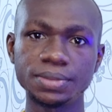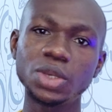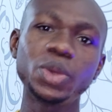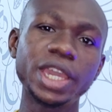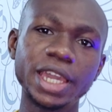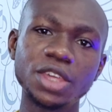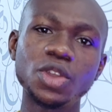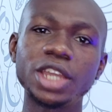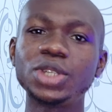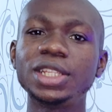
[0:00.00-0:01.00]
So where can
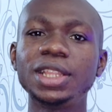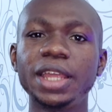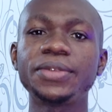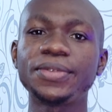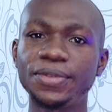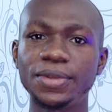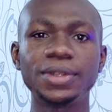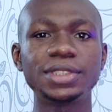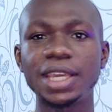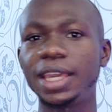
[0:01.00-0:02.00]
you actually learn
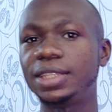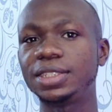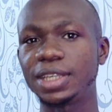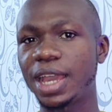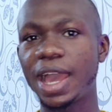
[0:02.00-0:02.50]
front end?